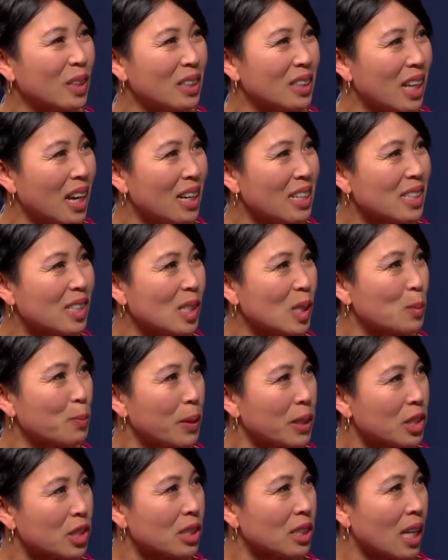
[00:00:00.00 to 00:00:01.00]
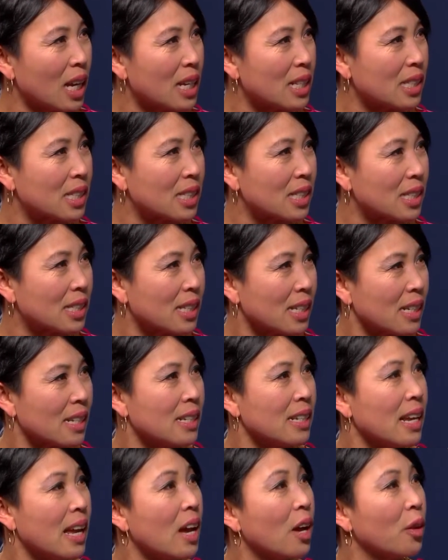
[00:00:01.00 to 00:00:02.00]
Eliza specializes
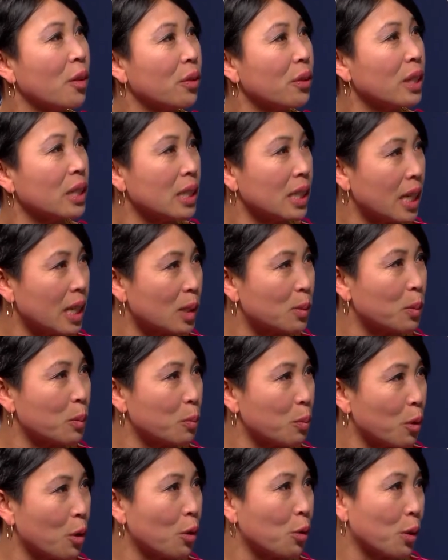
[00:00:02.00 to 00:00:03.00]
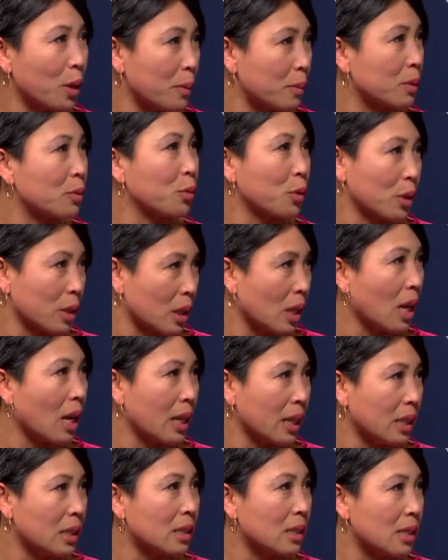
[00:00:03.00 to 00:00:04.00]
in health engagement programs for
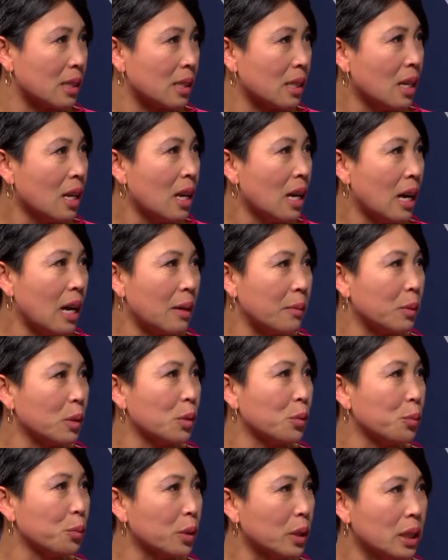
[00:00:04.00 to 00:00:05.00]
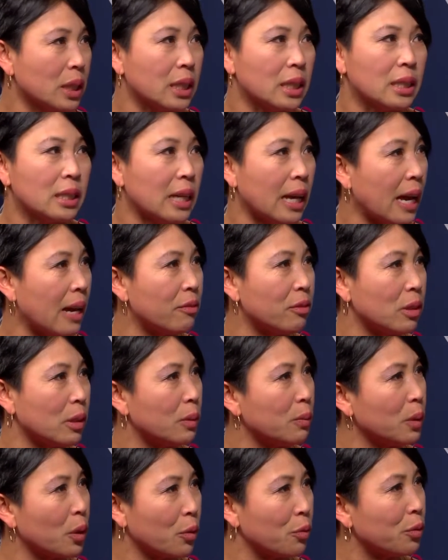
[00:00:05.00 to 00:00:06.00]
clients. You really have
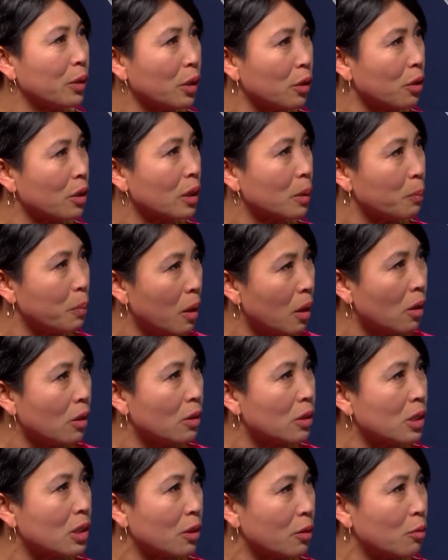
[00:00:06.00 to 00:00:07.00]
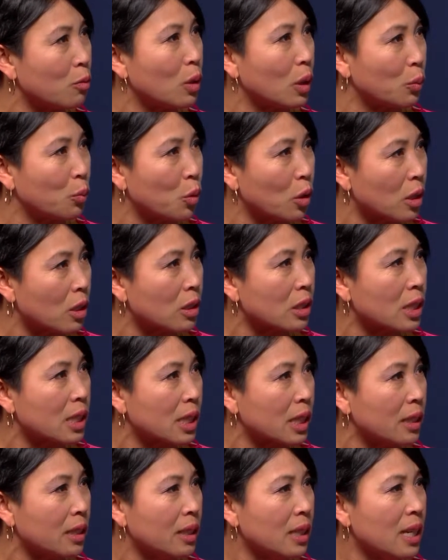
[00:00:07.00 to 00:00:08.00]
your finger on the pulse of what works.
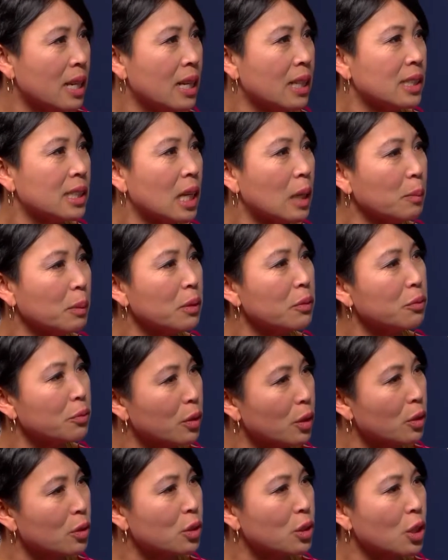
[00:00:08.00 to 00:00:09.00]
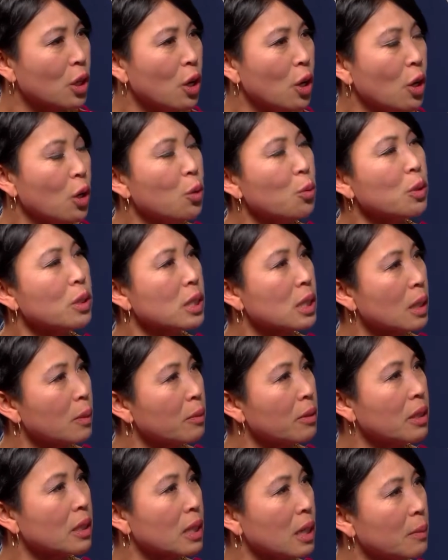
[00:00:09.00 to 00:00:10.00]
And tell me first, who are some
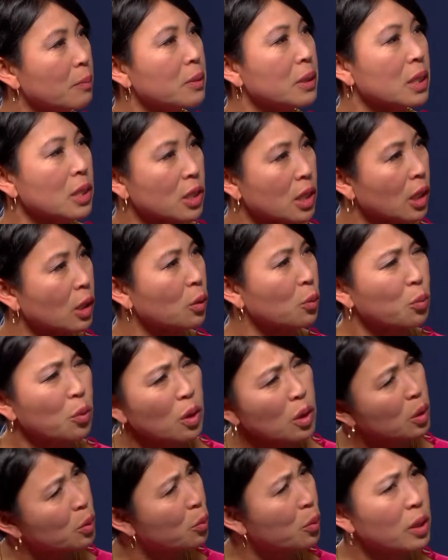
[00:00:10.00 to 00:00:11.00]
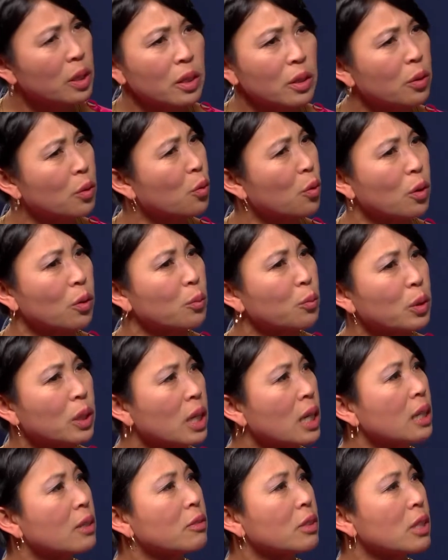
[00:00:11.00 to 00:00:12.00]
of the companies that you work with, or what kind of